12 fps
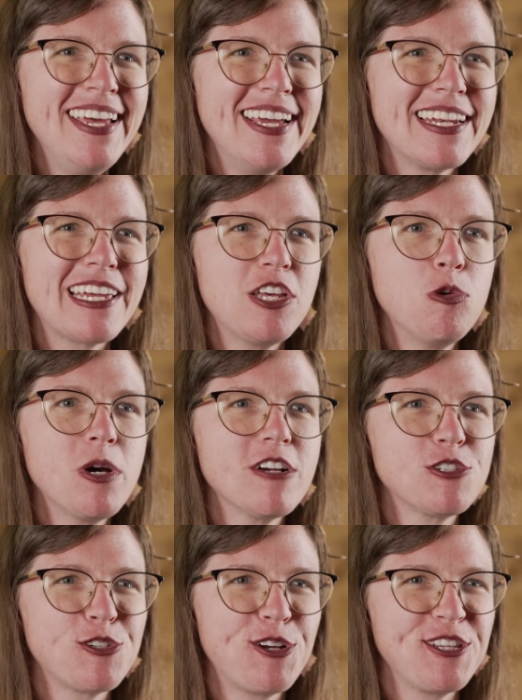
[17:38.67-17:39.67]
And
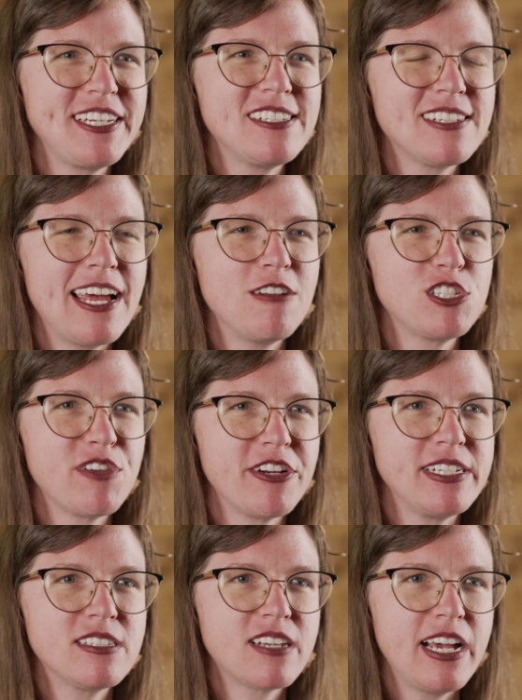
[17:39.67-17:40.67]
killware certainly sounds
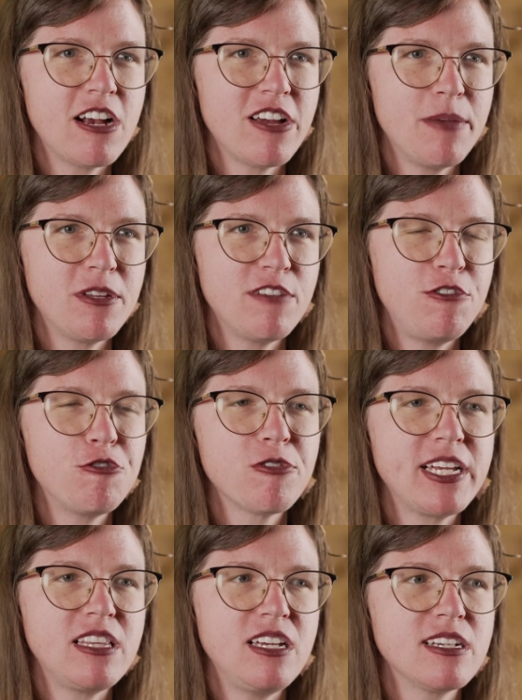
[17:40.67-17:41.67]
very scary, but if you
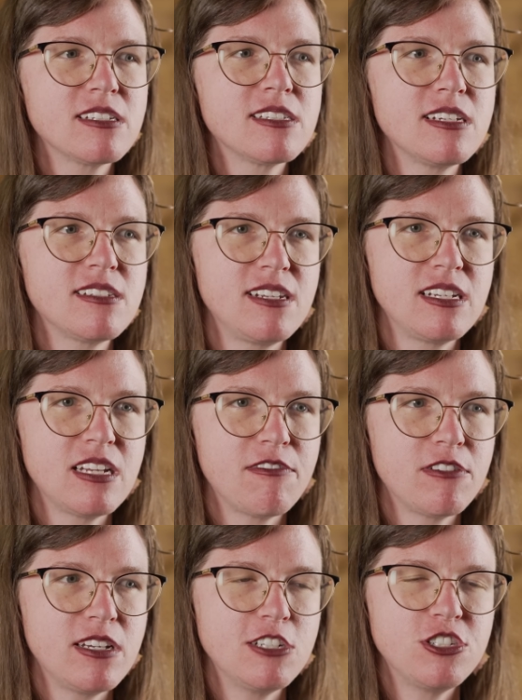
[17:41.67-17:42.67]
read the existing
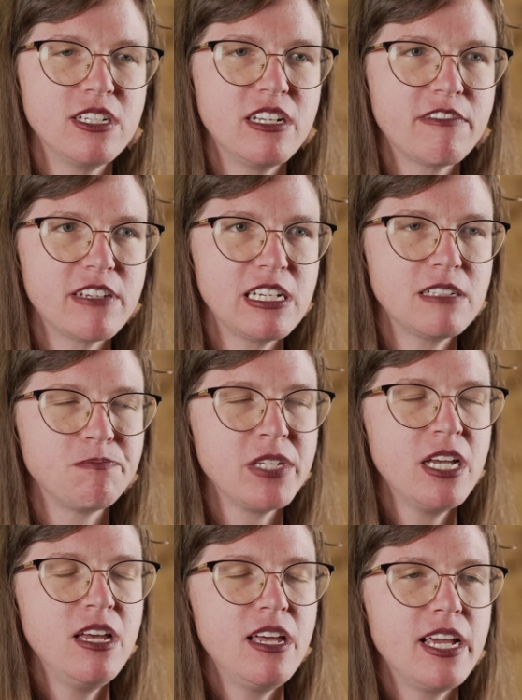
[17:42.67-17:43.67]
definition of it,
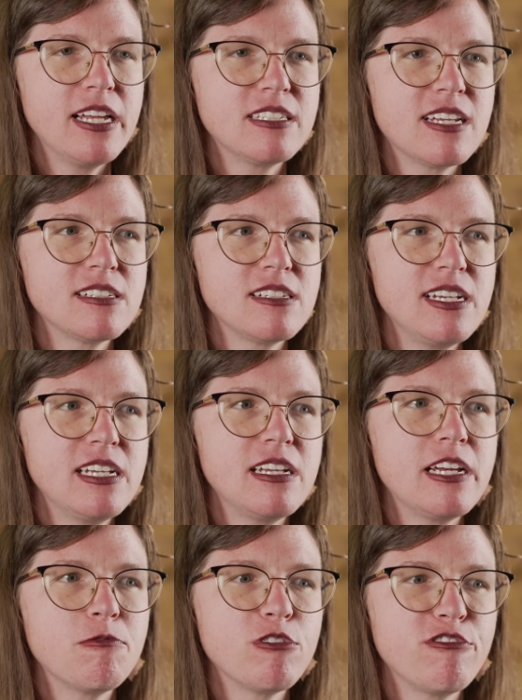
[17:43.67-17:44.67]

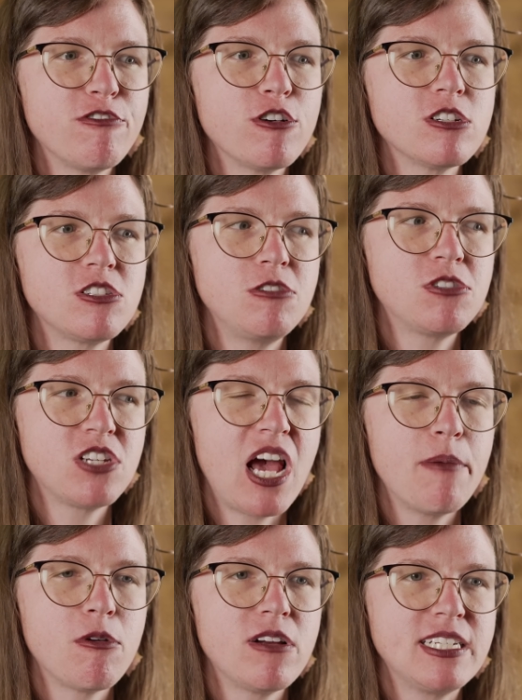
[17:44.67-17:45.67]
it refers to
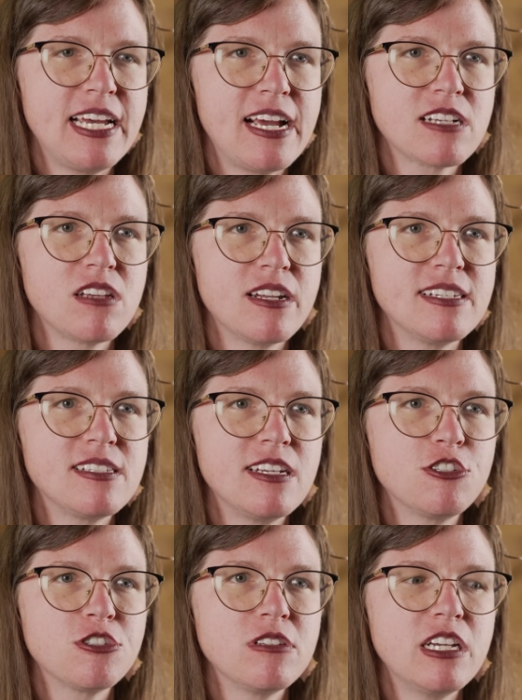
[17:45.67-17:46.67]
cyber attacks on
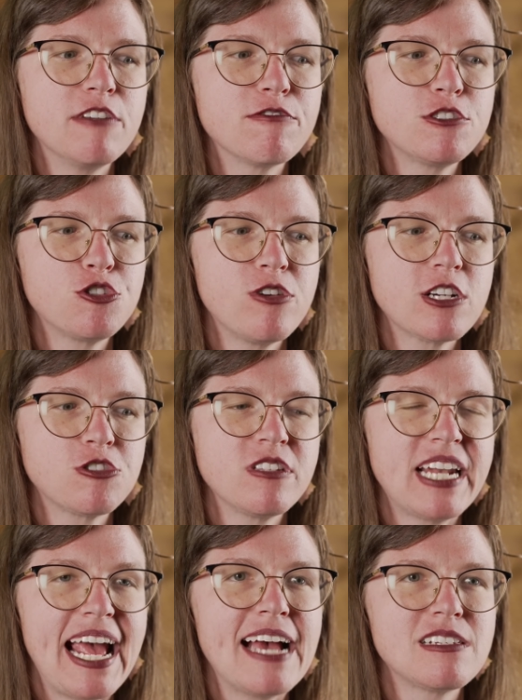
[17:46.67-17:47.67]
essential infrastructure
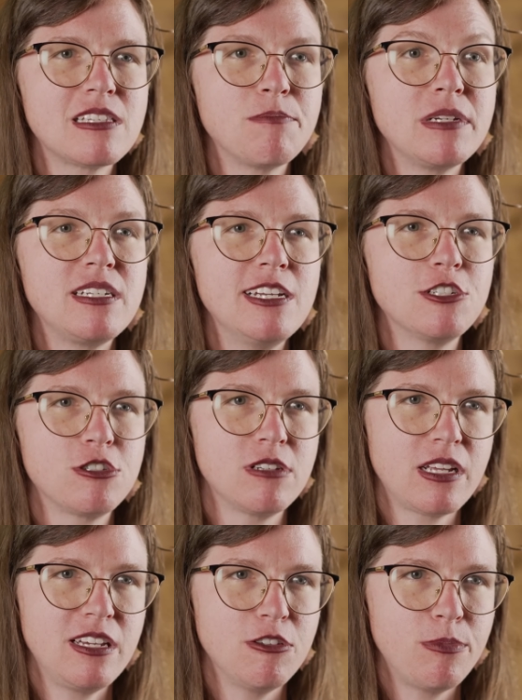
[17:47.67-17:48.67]
that has the potential
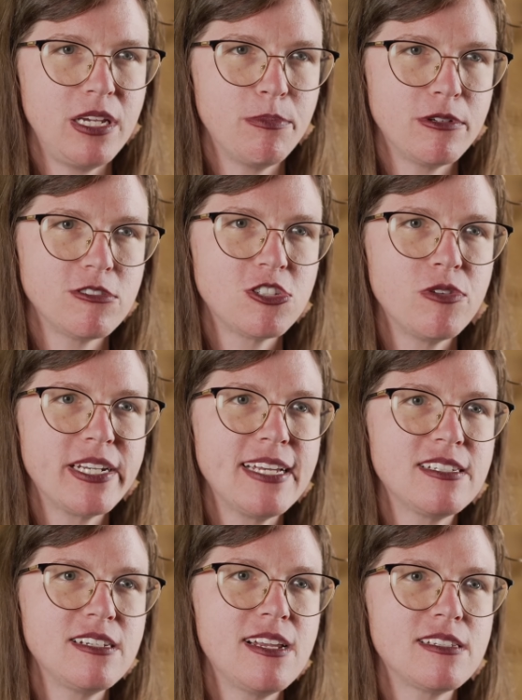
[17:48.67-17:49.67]
to kill people. So it
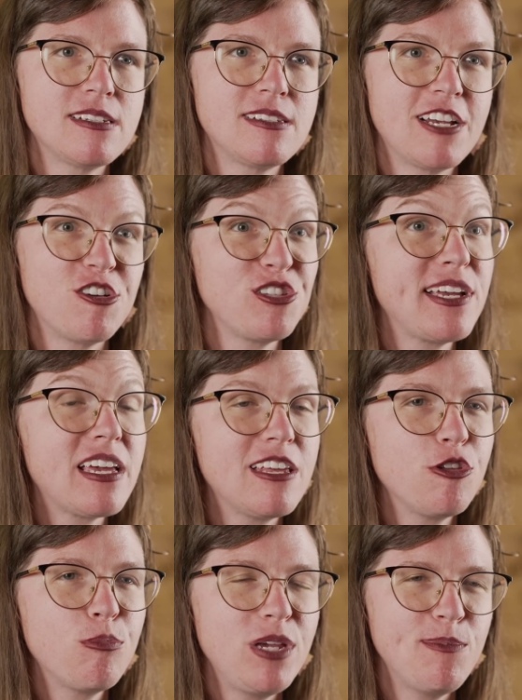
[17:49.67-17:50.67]
doesn't necessarily
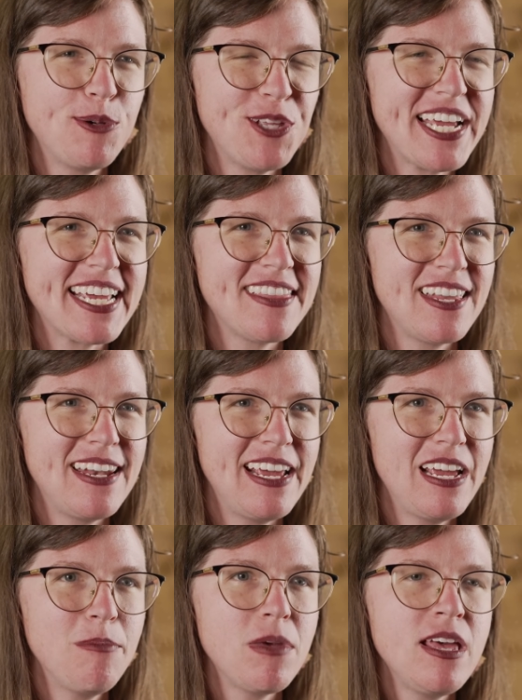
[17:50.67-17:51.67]
kill people like in the
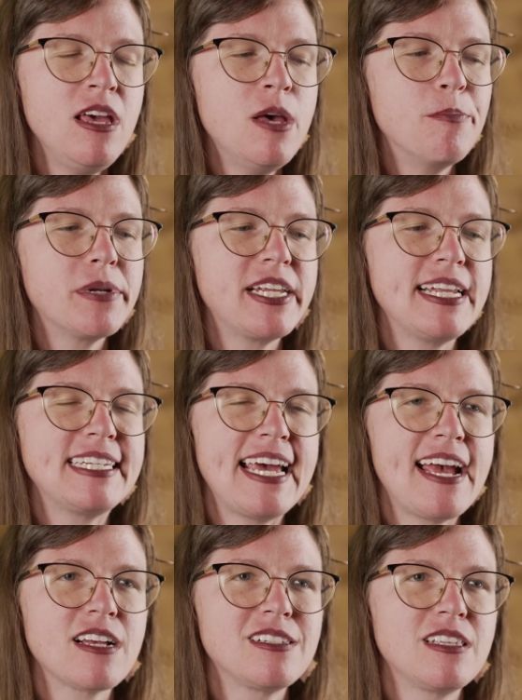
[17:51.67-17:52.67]
name, but it
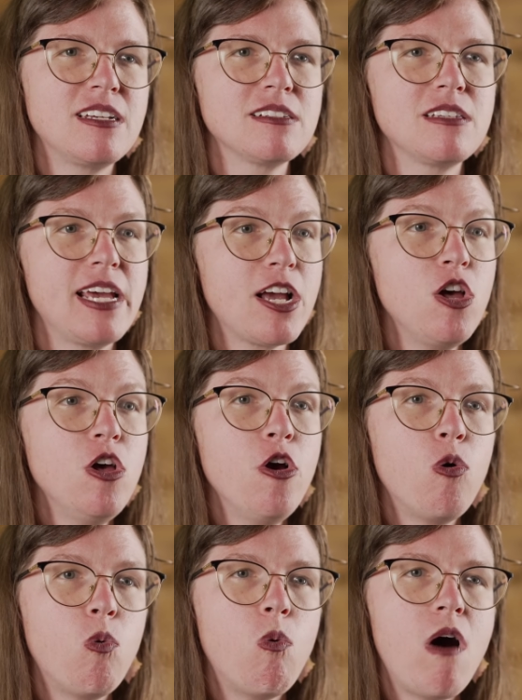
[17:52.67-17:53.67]
attacks things like
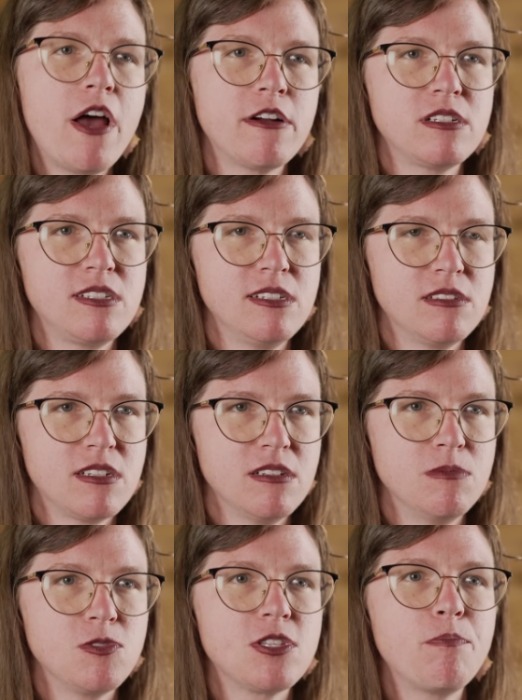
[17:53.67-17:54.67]
water
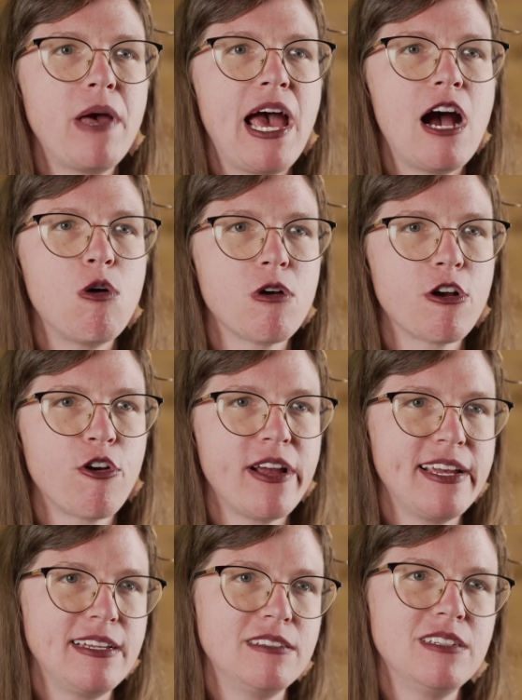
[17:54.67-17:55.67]
systems, the power
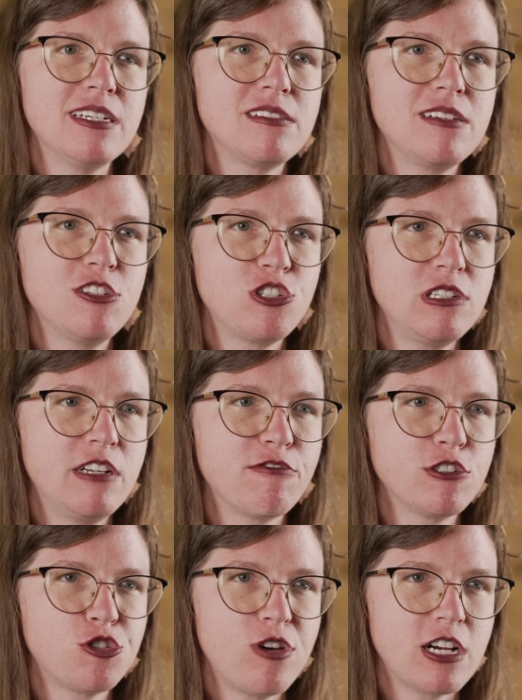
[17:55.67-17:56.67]
grid, essential
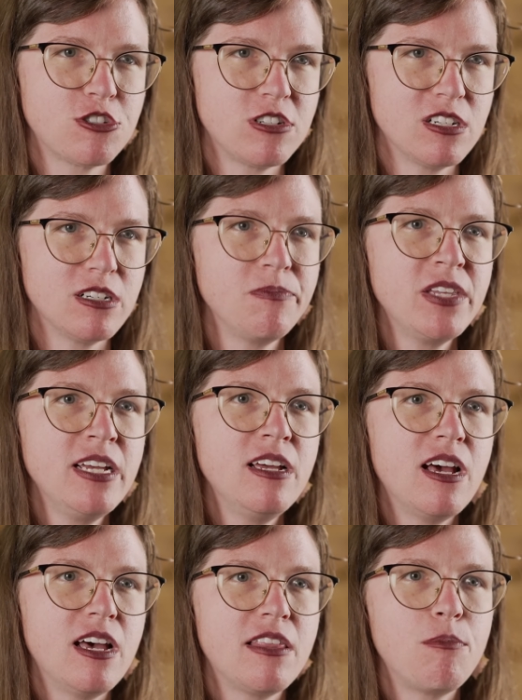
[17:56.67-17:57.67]
infrastructure
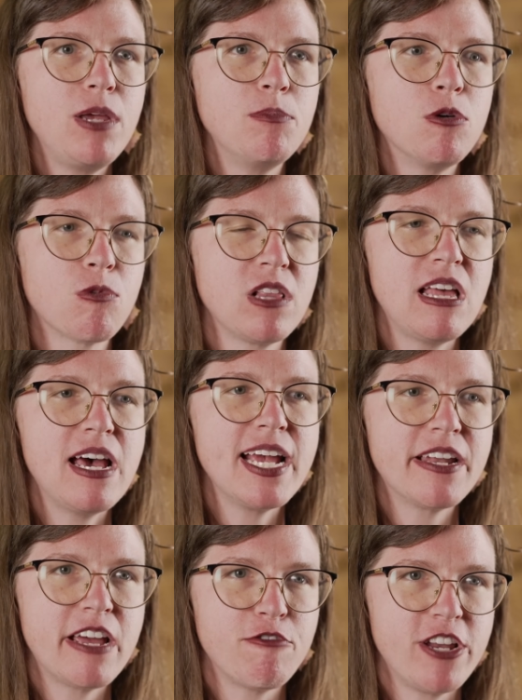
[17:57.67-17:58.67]
that people rely
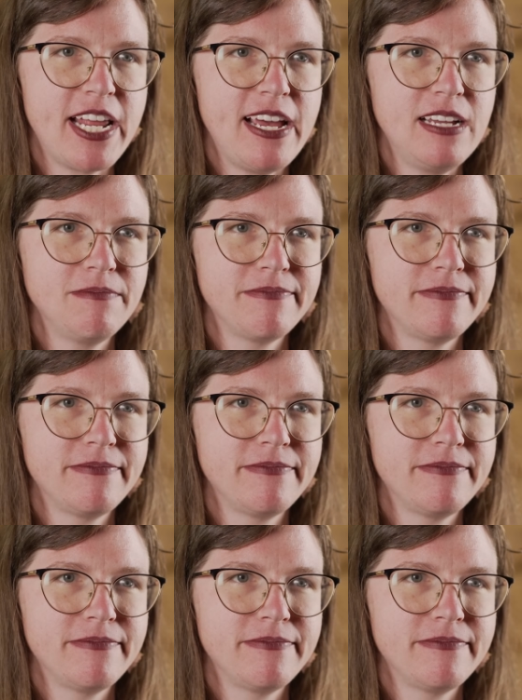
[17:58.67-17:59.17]
on every day.